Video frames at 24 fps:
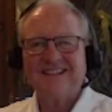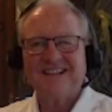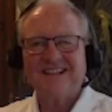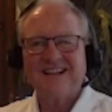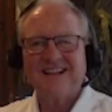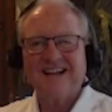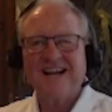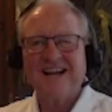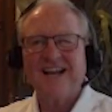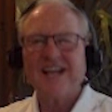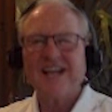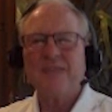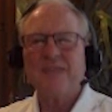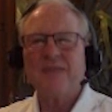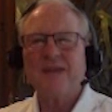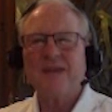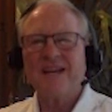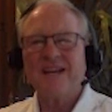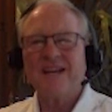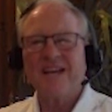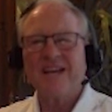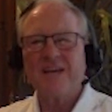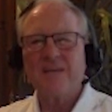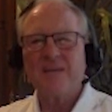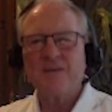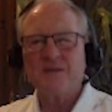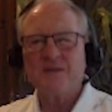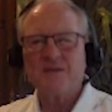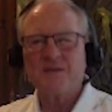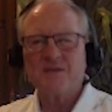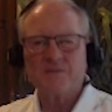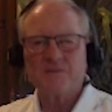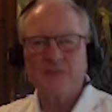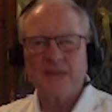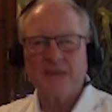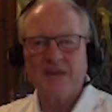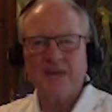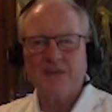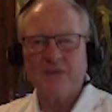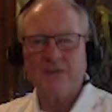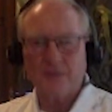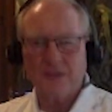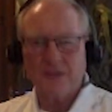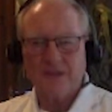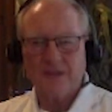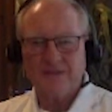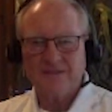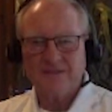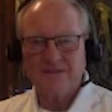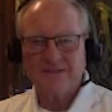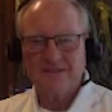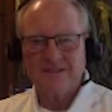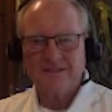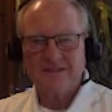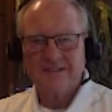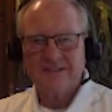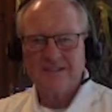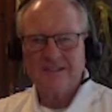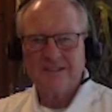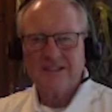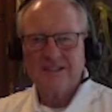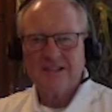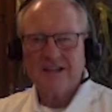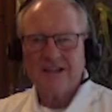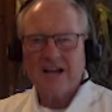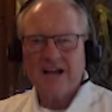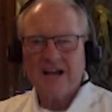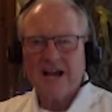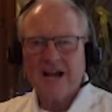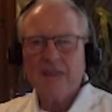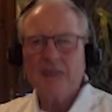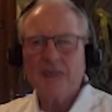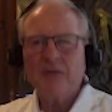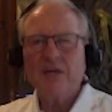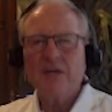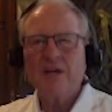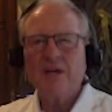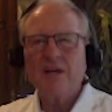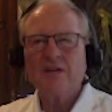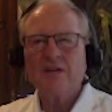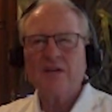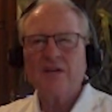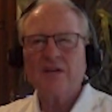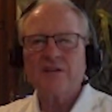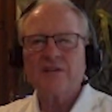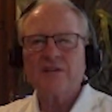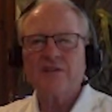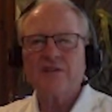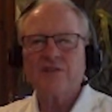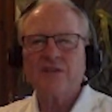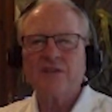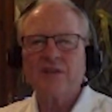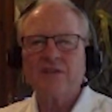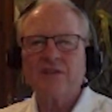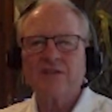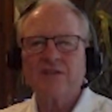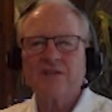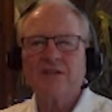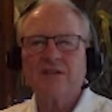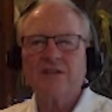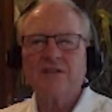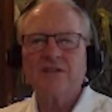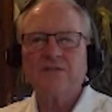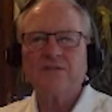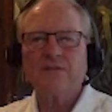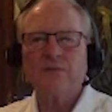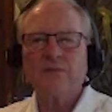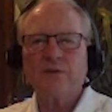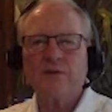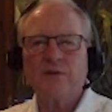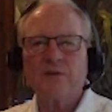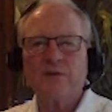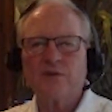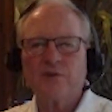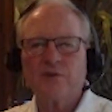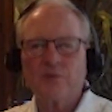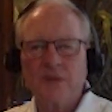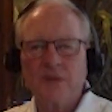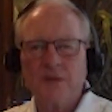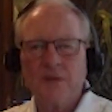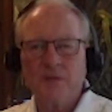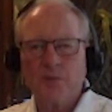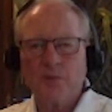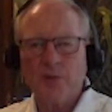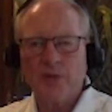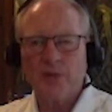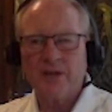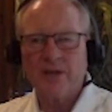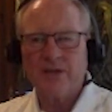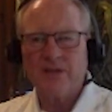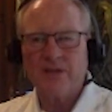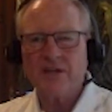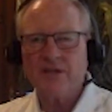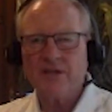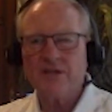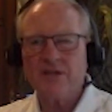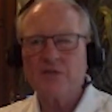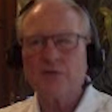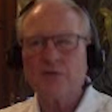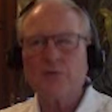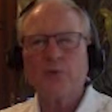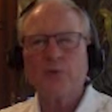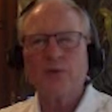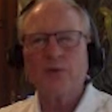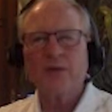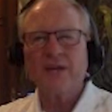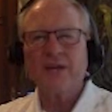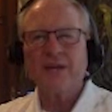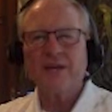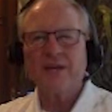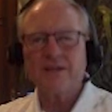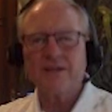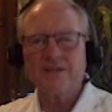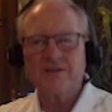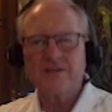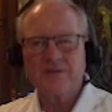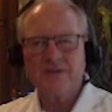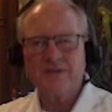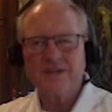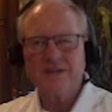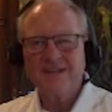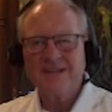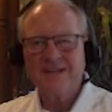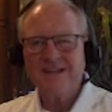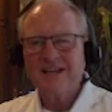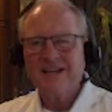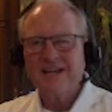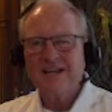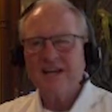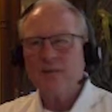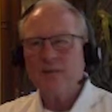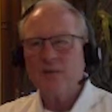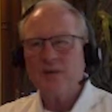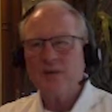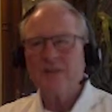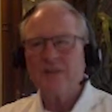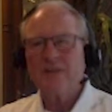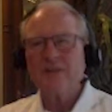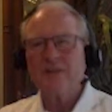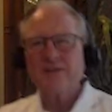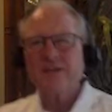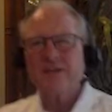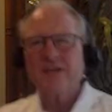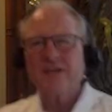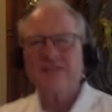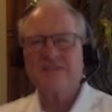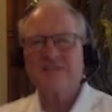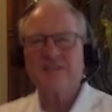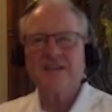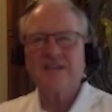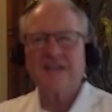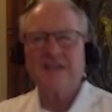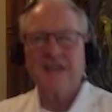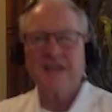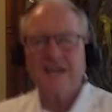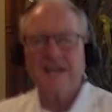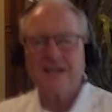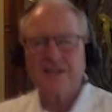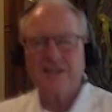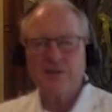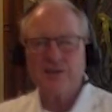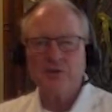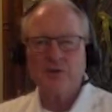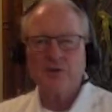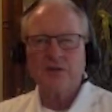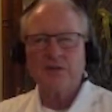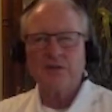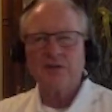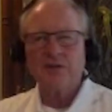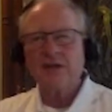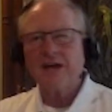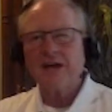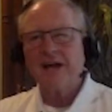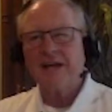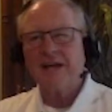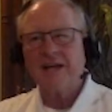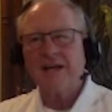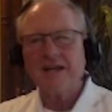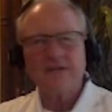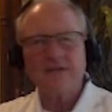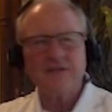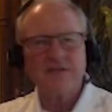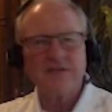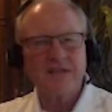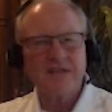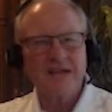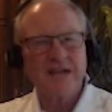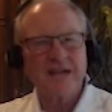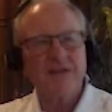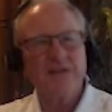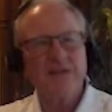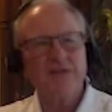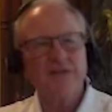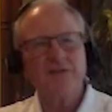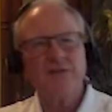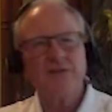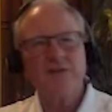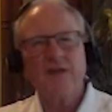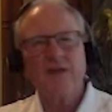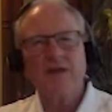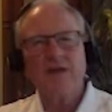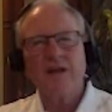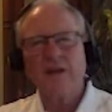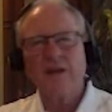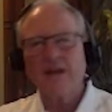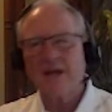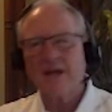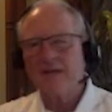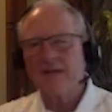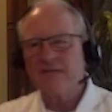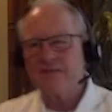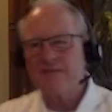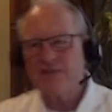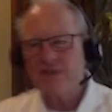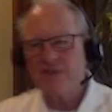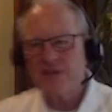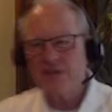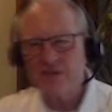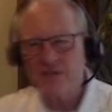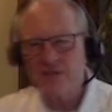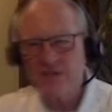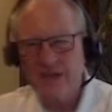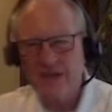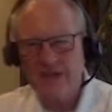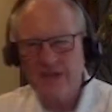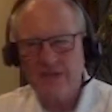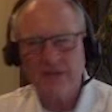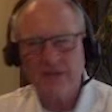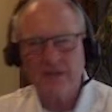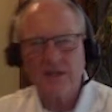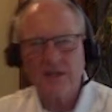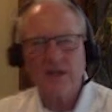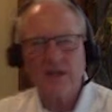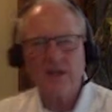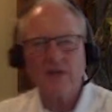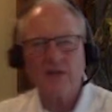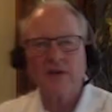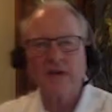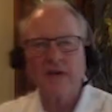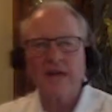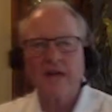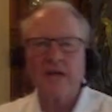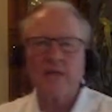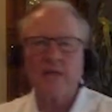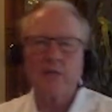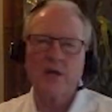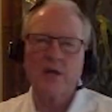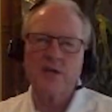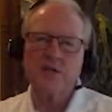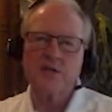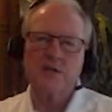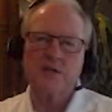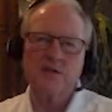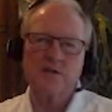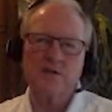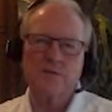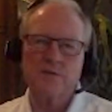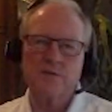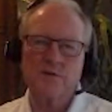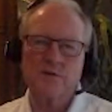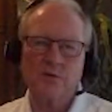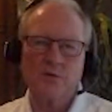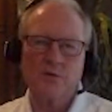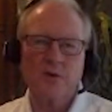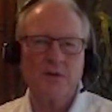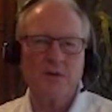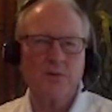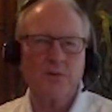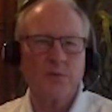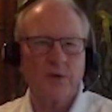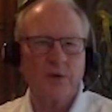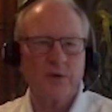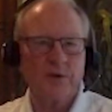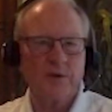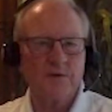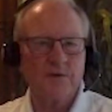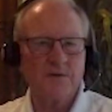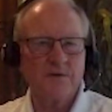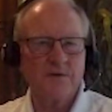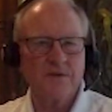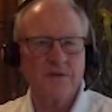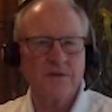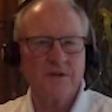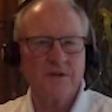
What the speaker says: Hi, my name is Mike Ruff. I'm a color consultant for the screen print and digital print industry. And one of the things that I do a lot of is I do a lot of G7 color calibrations for screen printers